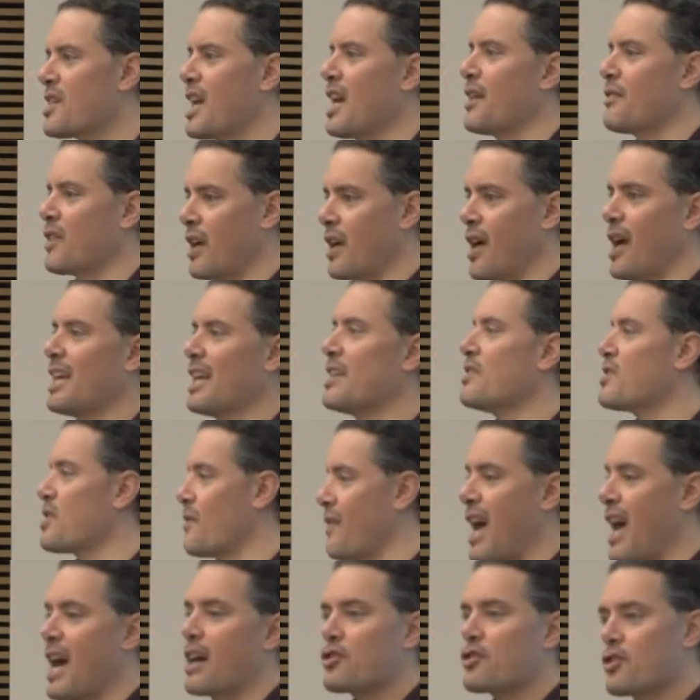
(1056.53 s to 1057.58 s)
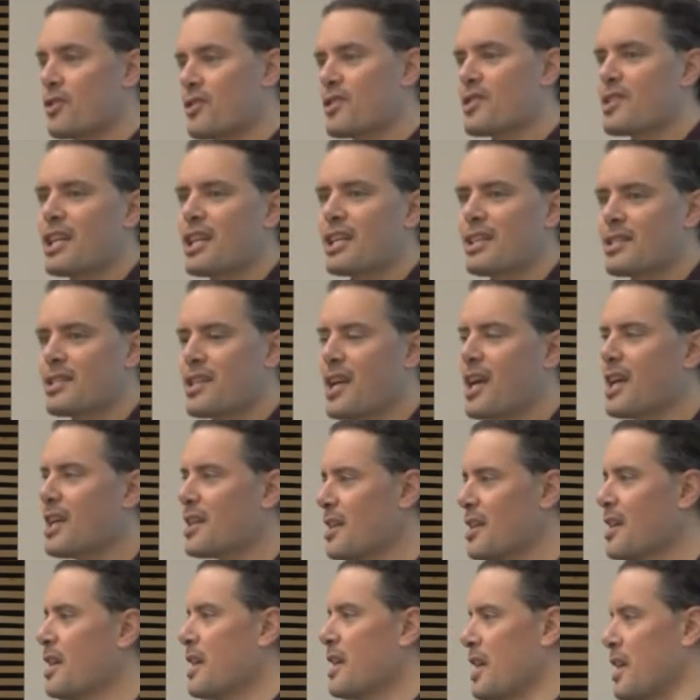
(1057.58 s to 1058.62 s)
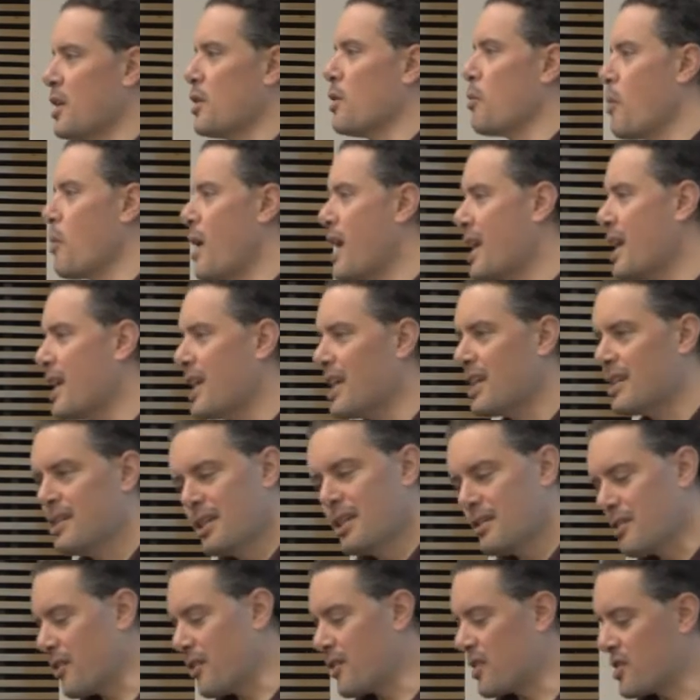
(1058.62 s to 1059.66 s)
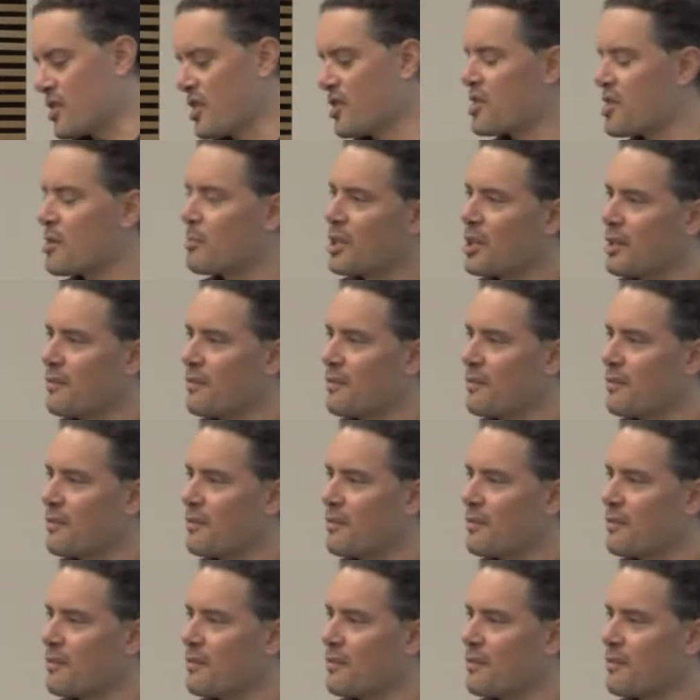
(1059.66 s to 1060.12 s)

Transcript: and the kinds of actions they can take in a way that the system can